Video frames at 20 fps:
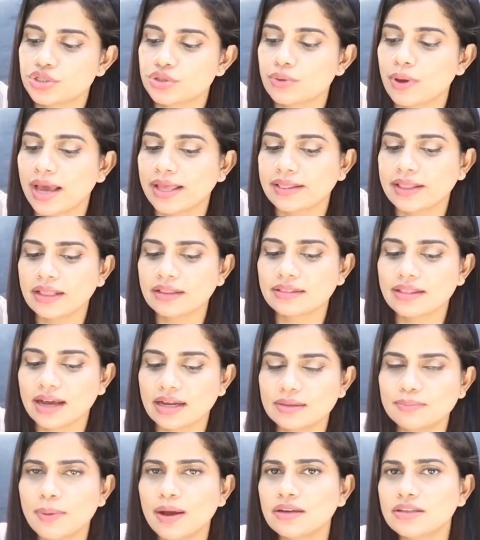So I think
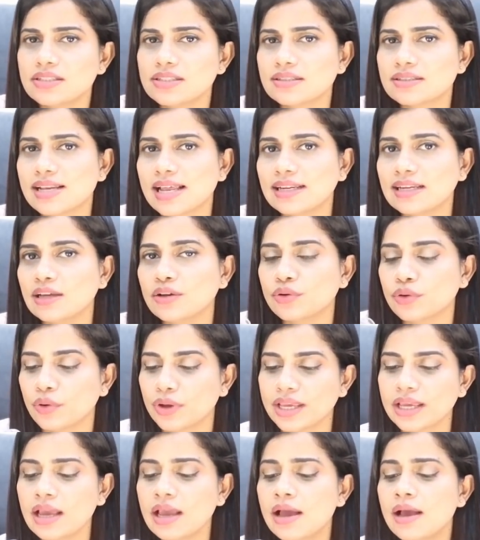that part is slightly
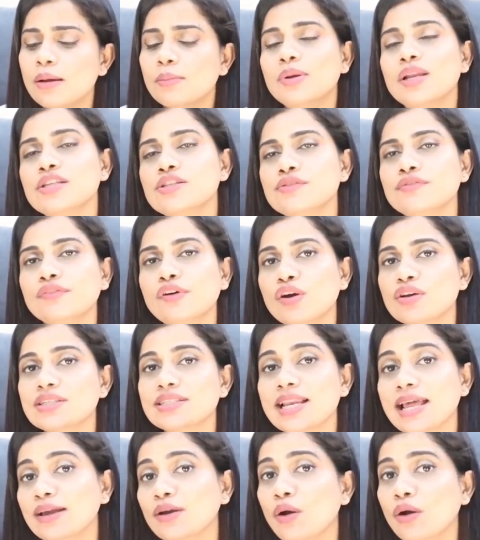annoying. Plus, of
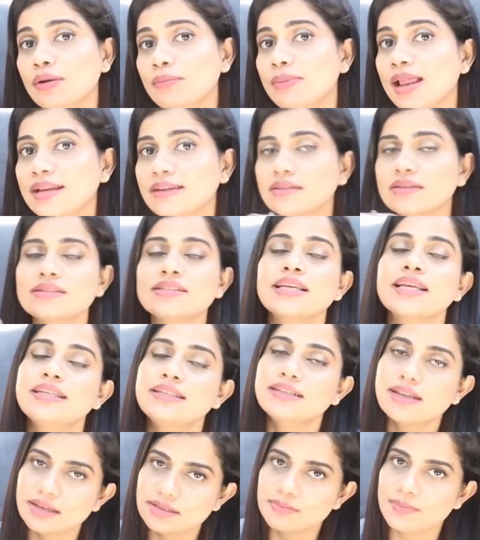course, like all blenders, it
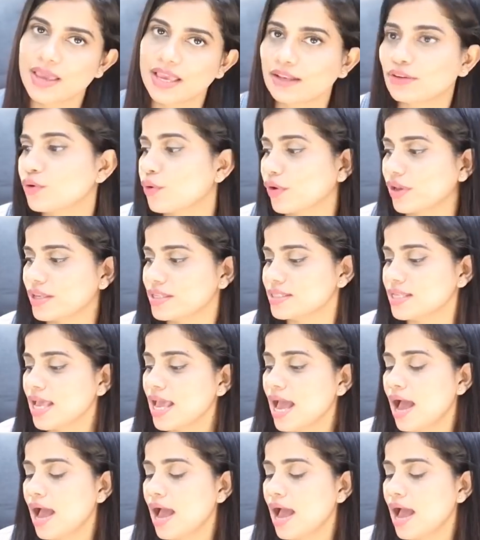does make noise.